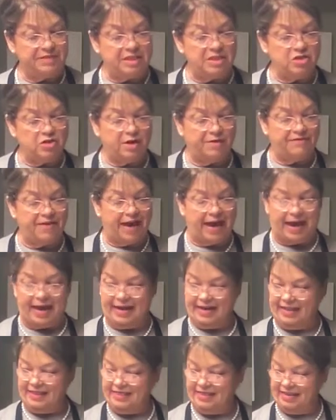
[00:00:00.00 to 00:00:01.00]
So I've
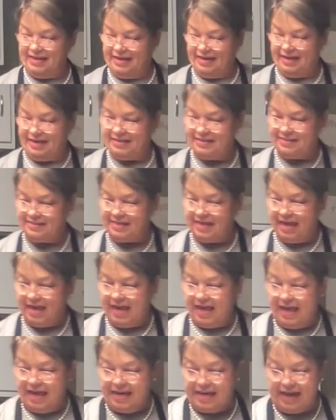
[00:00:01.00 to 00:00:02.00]
added this.
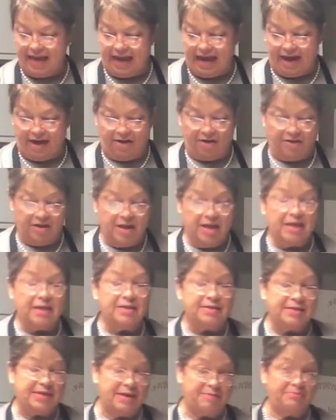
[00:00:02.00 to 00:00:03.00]
Now,
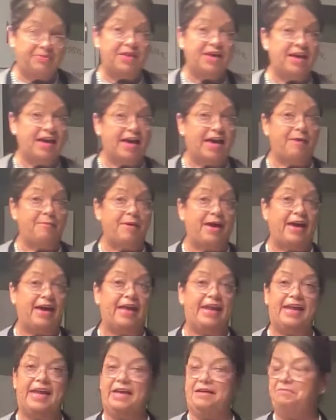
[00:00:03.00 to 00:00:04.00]
something I'm
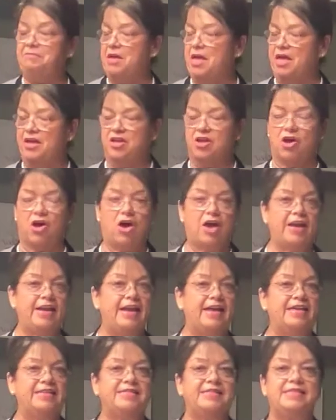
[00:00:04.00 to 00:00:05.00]
adding, not
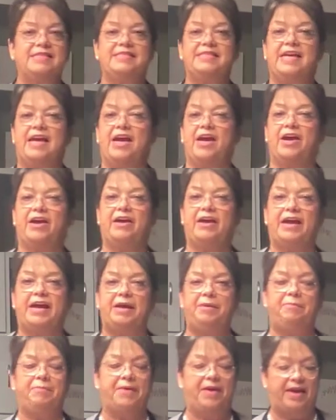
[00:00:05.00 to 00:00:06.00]

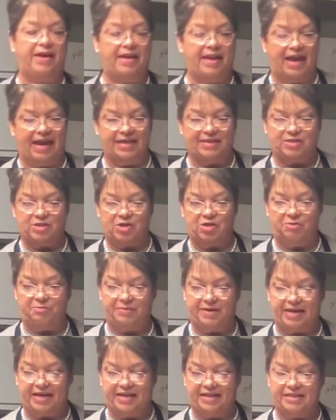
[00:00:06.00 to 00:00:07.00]
necessary, but as you
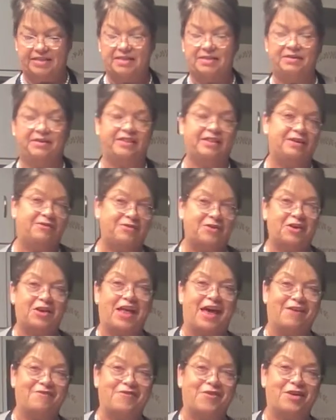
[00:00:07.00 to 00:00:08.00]
begin to live your
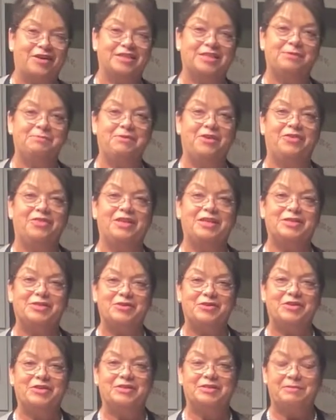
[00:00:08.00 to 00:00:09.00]
life on smoothies,
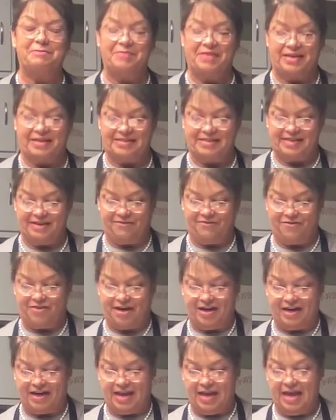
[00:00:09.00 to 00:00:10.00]
you do some things
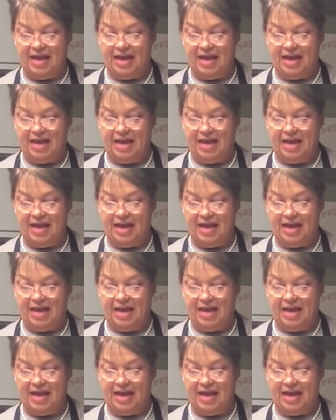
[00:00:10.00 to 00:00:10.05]
different.